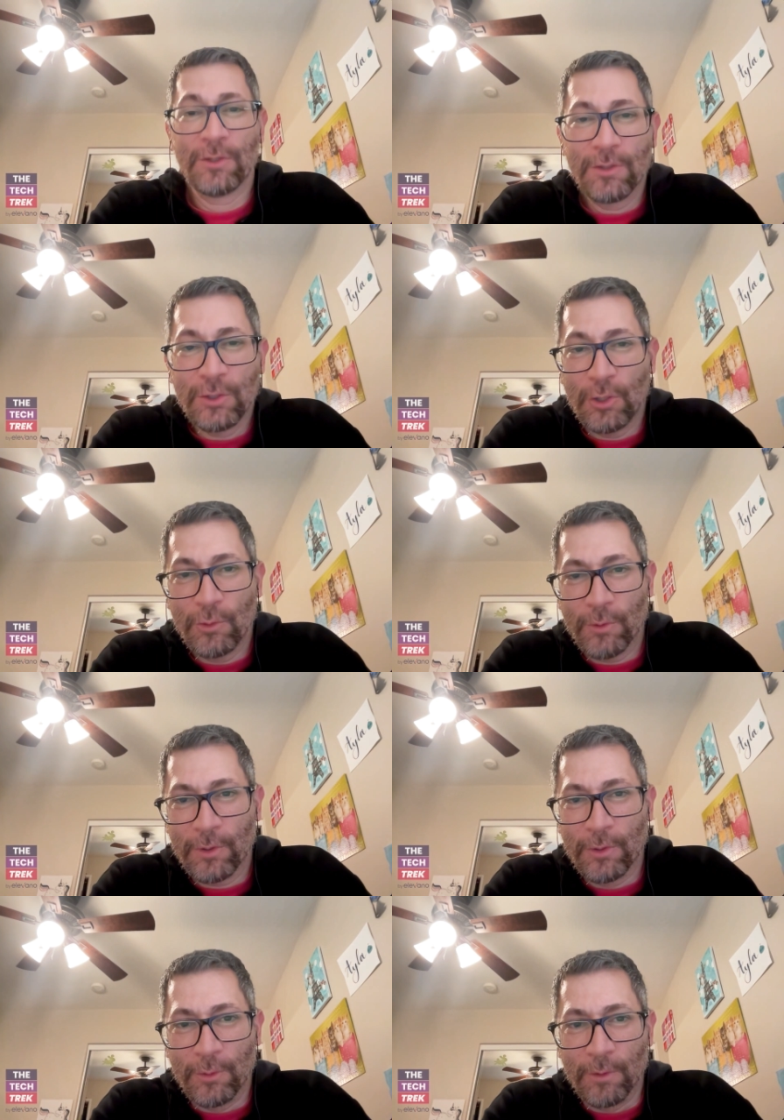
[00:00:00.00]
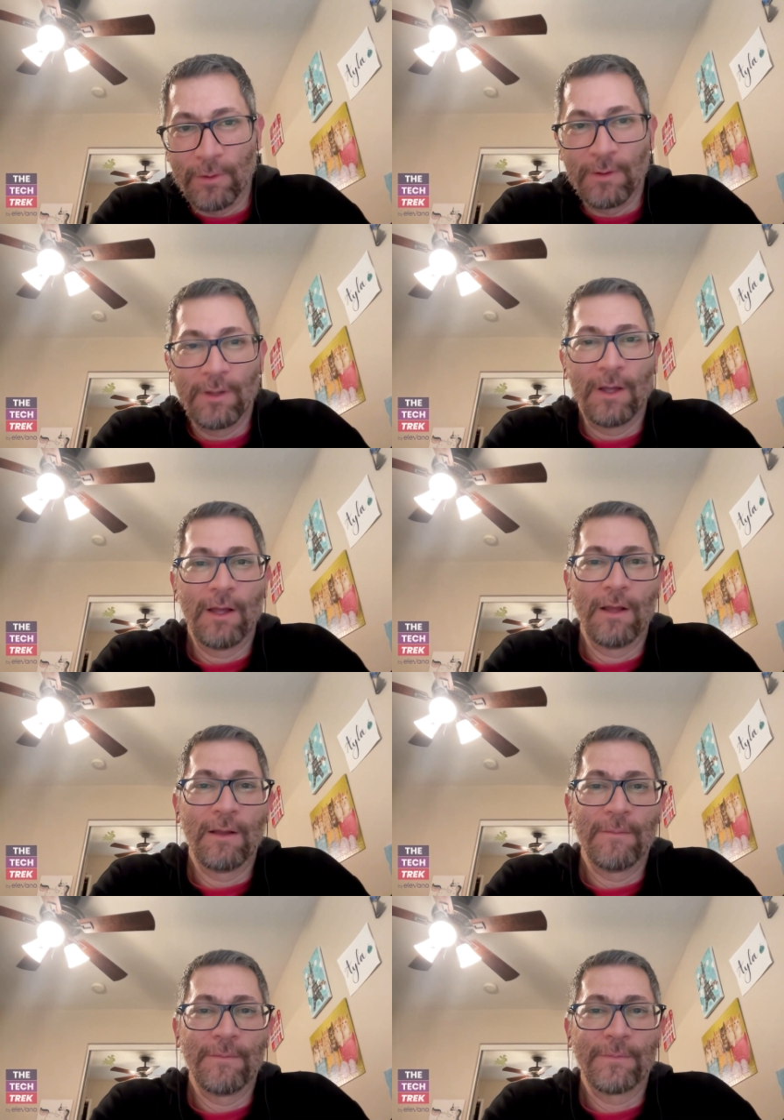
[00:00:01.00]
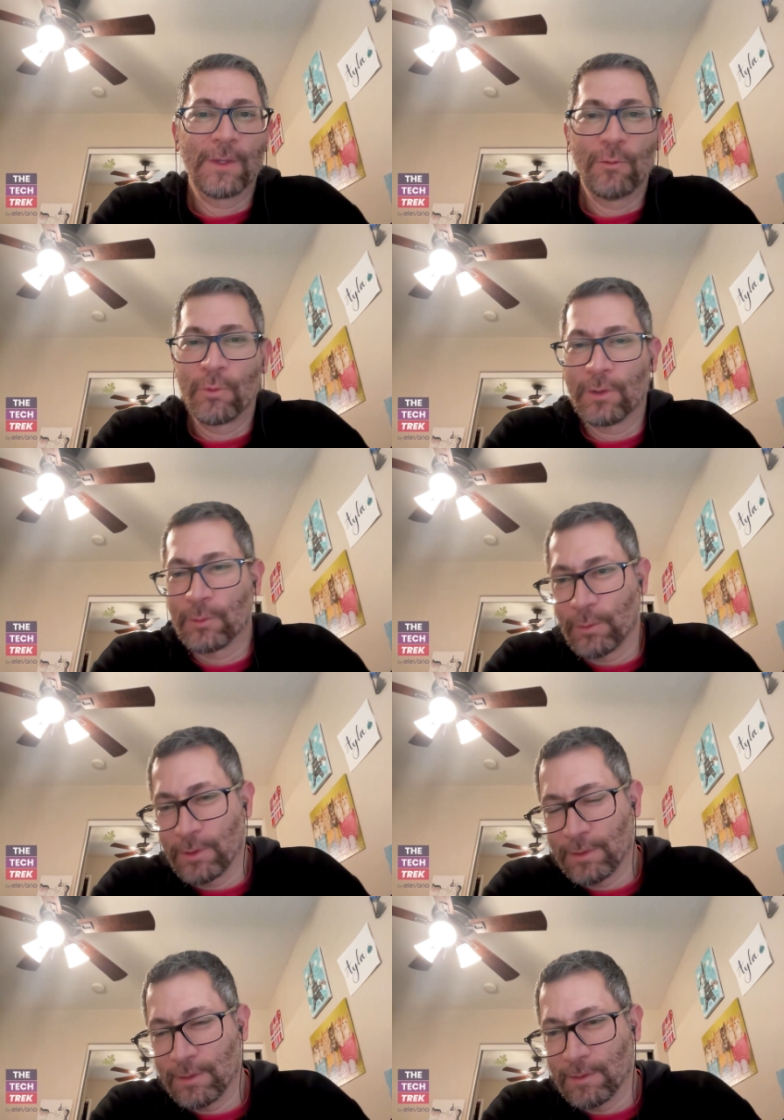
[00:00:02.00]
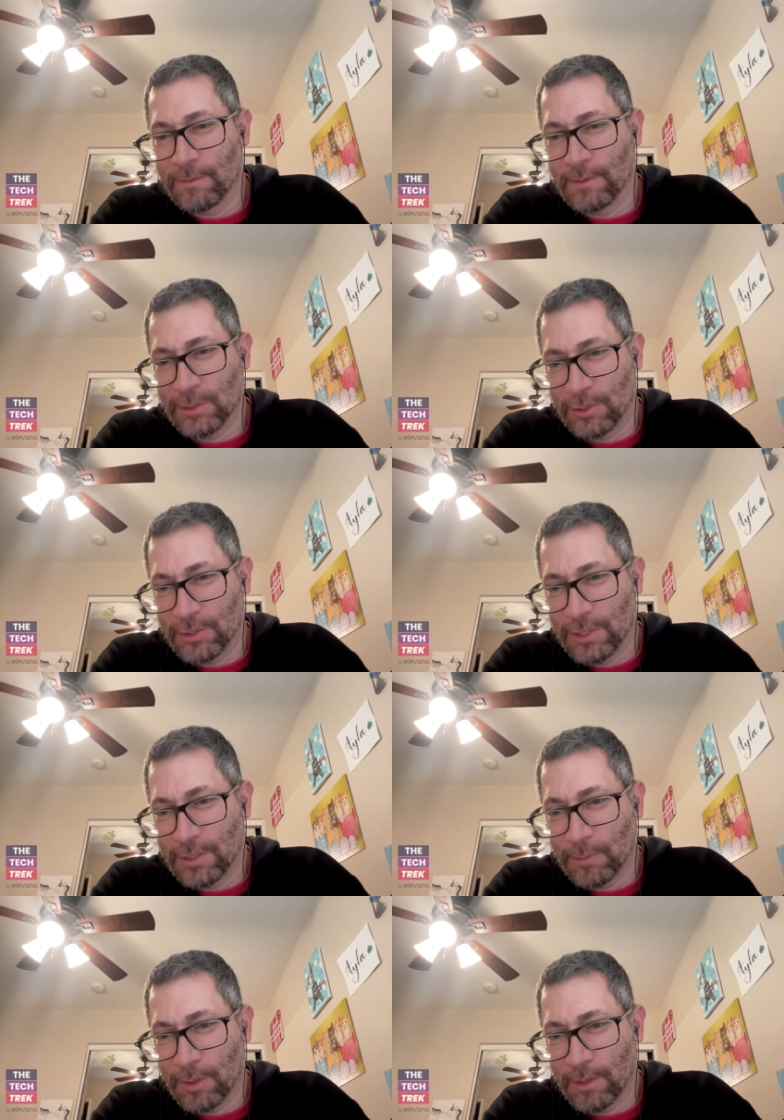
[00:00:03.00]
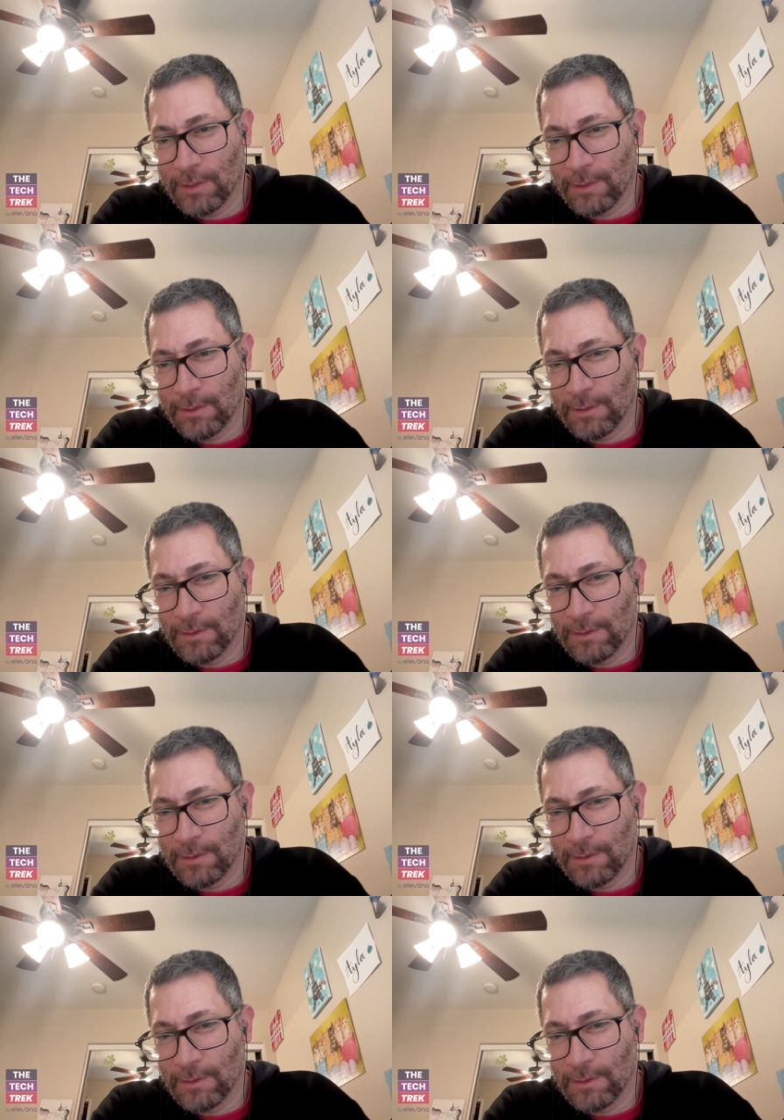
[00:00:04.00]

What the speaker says: you were Google. You worked with the search engine product?